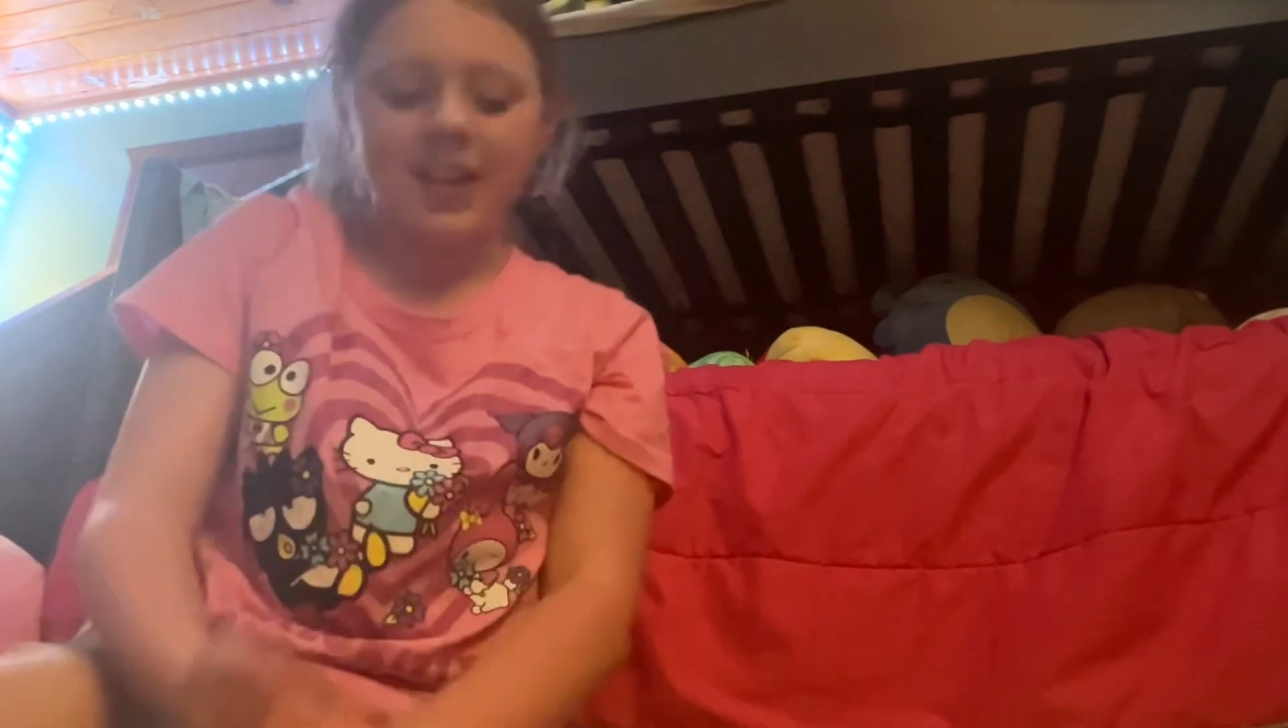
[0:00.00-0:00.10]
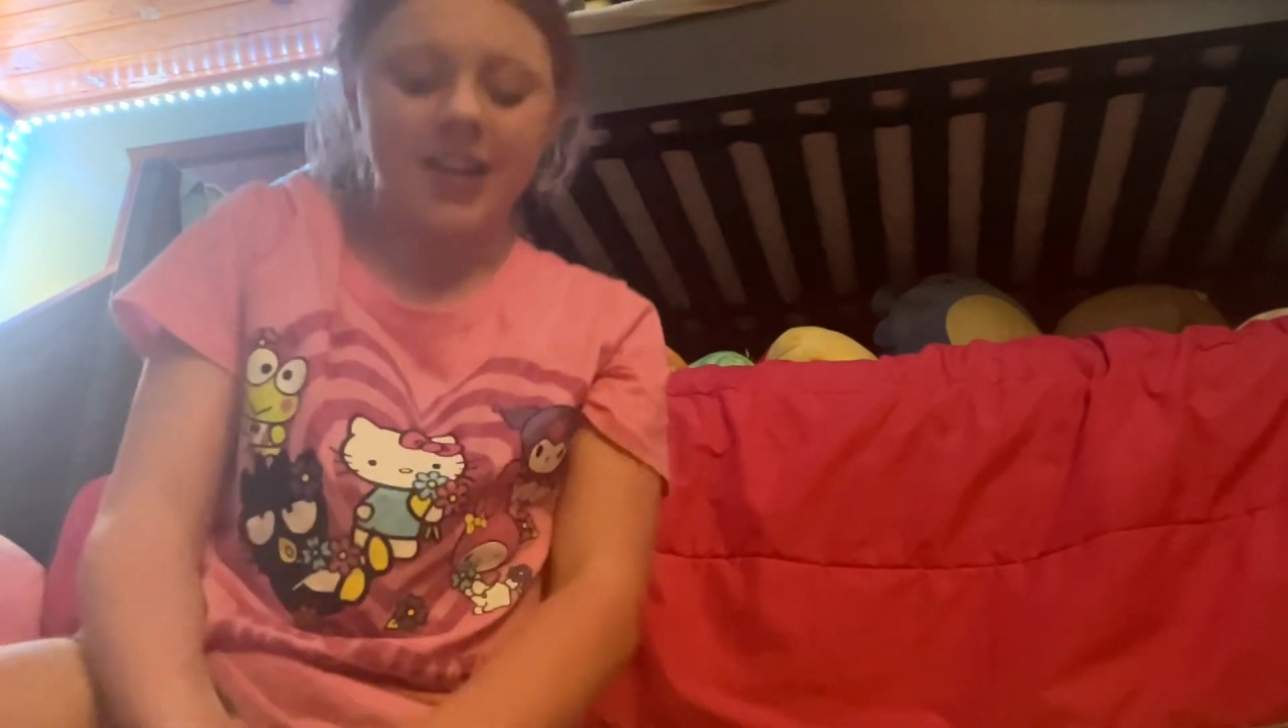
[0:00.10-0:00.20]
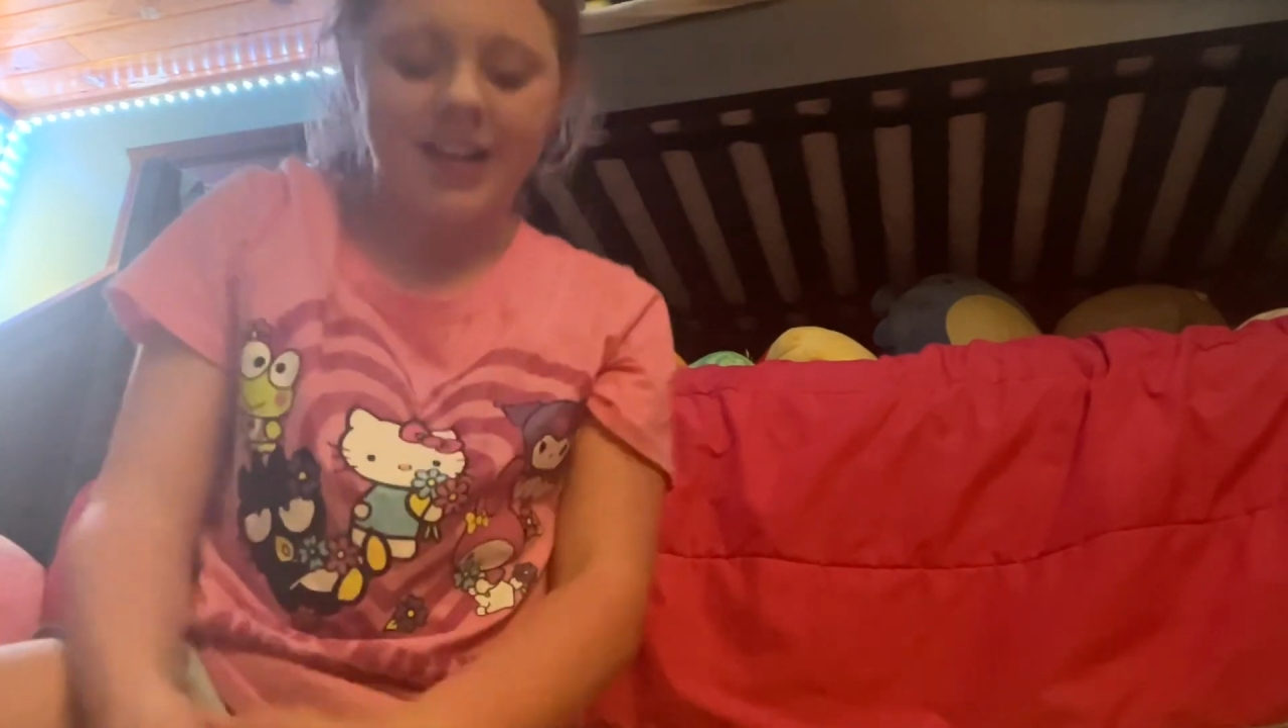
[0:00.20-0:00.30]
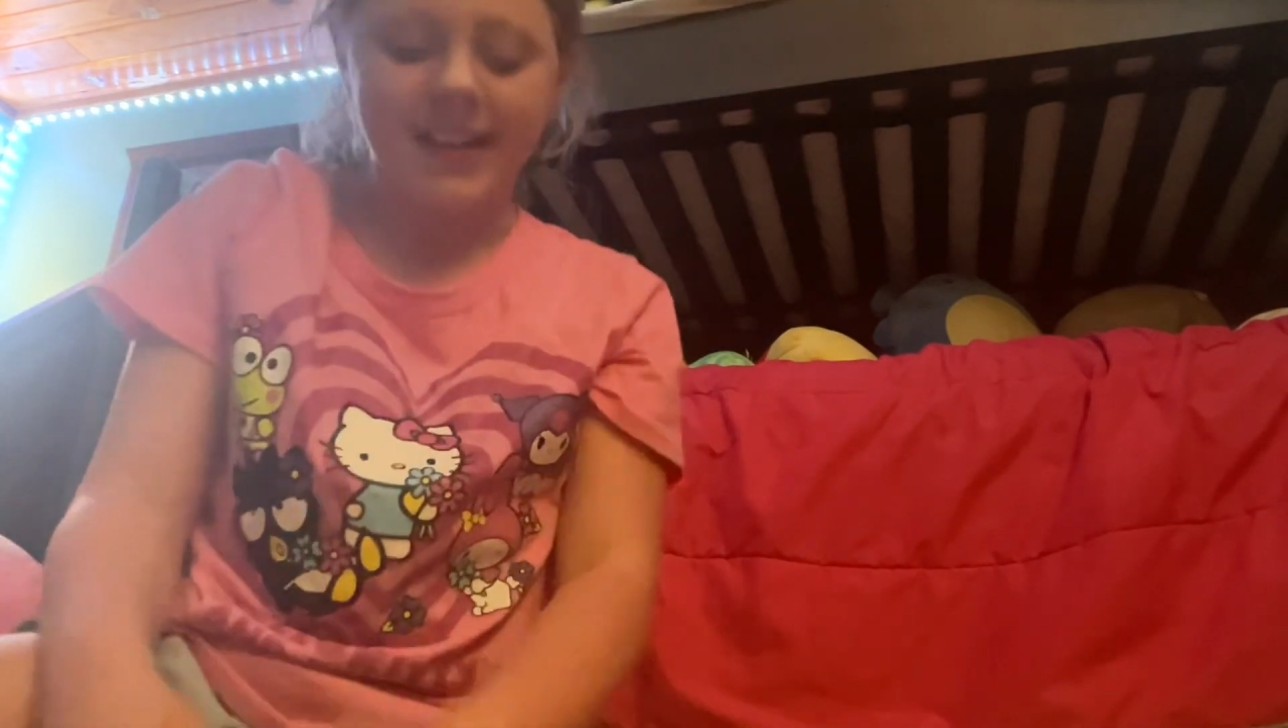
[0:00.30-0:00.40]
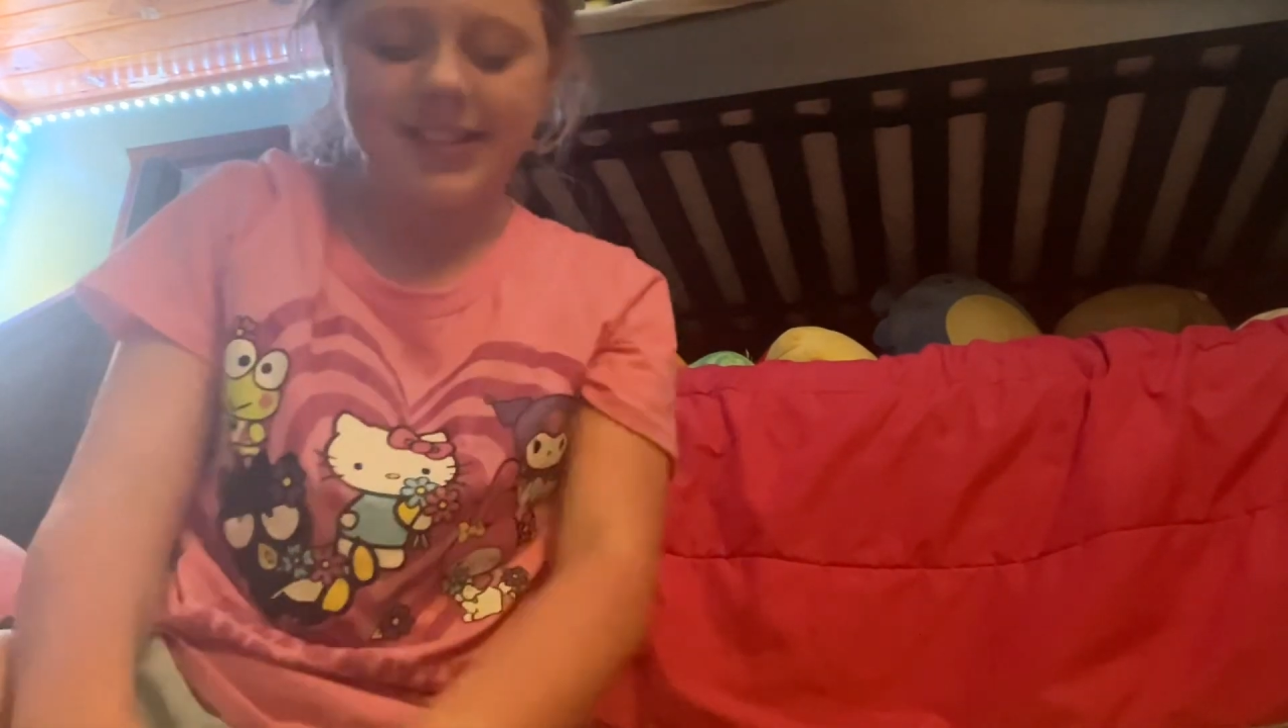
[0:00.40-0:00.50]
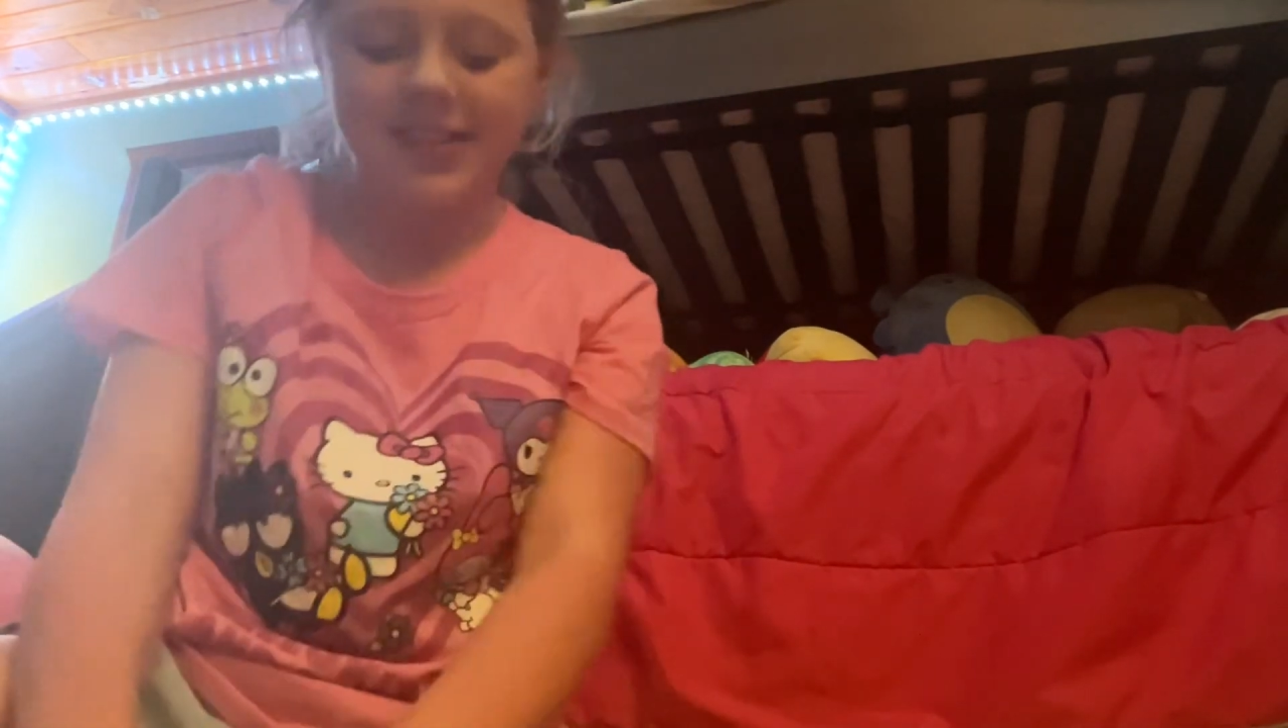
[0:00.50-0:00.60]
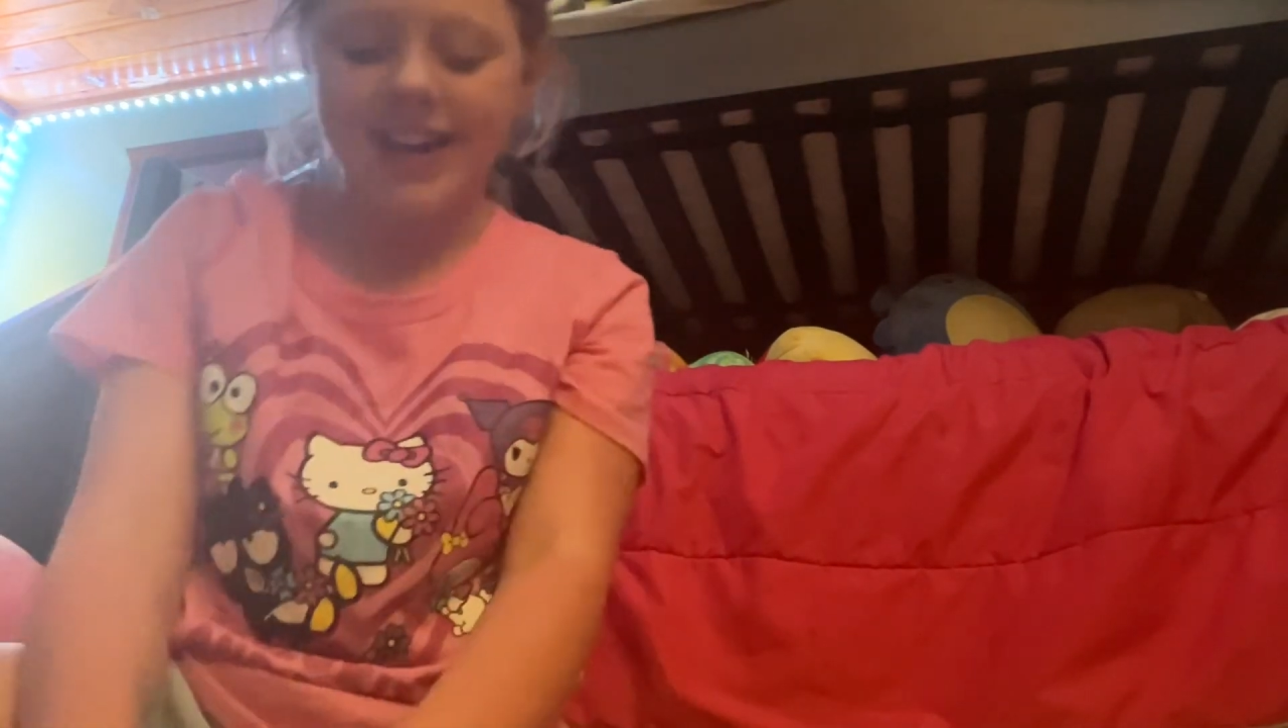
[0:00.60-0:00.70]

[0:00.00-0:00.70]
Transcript: Okay, so